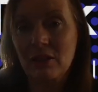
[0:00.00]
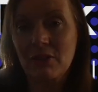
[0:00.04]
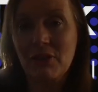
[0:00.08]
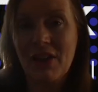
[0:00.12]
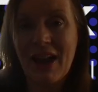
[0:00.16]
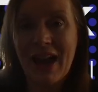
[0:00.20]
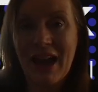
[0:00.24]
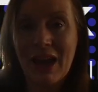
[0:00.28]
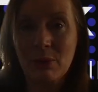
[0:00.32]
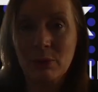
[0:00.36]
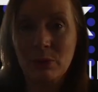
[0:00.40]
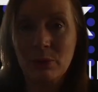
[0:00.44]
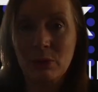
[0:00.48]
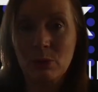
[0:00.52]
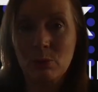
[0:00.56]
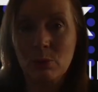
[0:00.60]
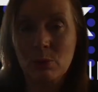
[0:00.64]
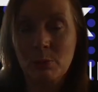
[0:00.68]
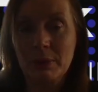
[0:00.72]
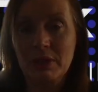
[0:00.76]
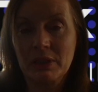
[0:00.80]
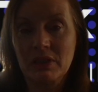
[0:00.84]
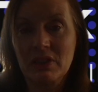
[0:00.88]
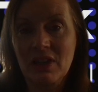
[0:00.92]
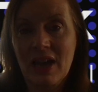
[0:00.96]
of how you
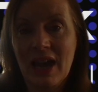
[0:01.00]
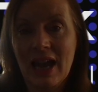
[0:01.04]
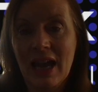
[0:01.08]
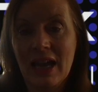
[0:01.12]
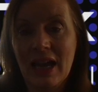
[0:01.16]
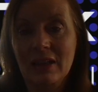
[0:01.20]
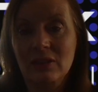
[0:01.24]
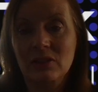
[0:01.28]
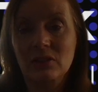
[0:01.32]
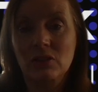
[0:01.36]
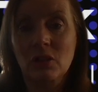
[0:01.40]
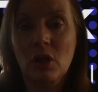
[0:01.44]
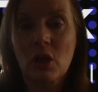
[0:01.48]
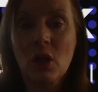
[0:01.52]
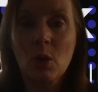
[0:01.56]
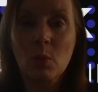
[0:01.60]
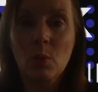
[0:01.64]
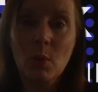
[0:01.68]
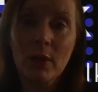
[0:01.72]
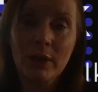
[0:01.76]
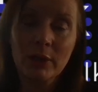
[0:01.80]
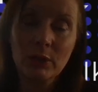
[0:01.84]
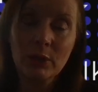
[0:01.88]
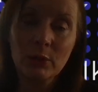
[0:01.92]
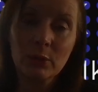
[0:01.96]
will be taxed
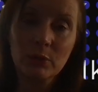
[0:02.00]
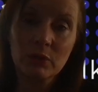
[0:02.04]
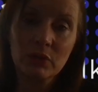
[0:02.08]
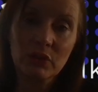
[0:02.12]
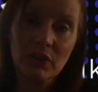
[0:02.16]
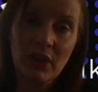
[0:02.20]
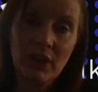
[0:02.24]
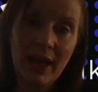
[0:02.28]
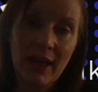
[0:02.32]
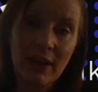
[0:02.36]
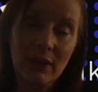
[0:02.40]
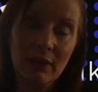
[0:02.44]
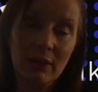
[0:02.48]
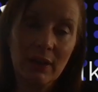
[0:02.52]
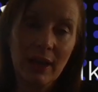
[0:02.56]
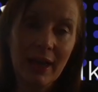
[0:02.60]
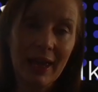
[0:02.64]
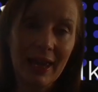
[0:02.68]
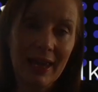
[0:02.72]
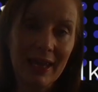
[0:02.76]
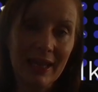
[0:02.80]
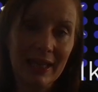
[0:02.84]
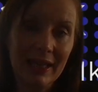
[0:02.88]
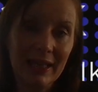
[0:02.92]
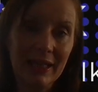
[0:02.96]
when you sell
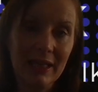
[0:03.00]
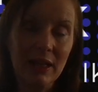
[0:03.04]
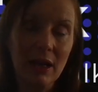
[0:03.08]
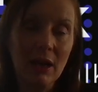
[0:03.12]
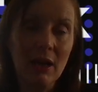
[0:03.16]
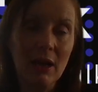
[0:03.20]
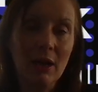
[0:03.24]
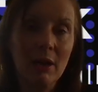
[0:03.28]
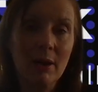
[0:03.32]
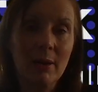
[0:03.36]
a